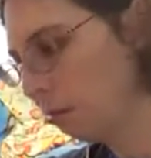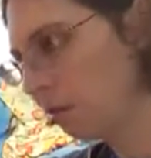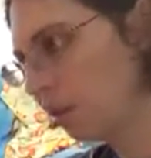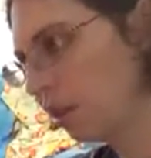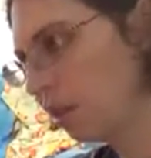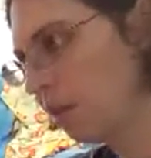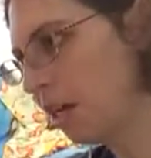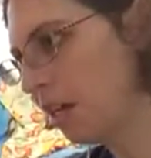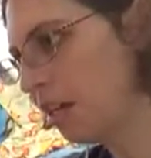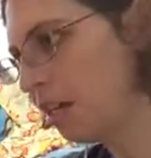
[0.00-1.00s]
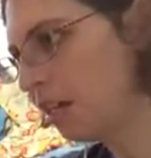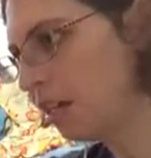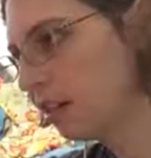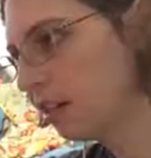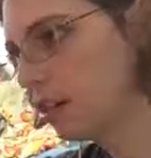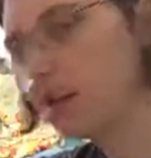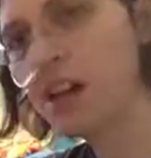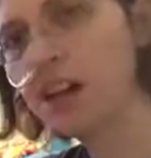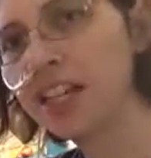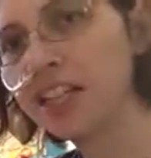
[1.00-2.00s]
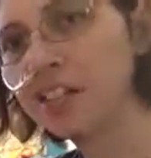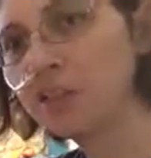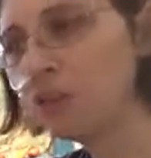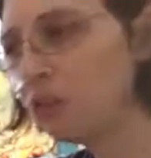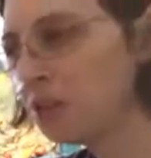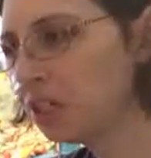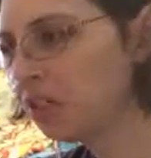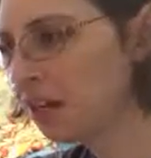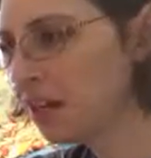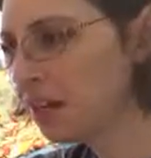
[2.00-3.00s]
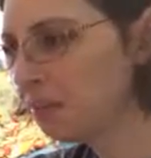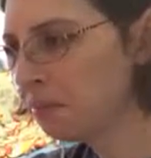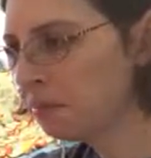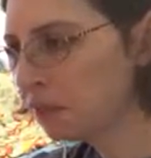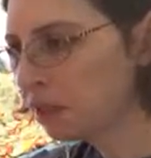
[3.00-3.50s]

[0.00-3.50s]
Pour it in the bag. I like to do 2 at a time.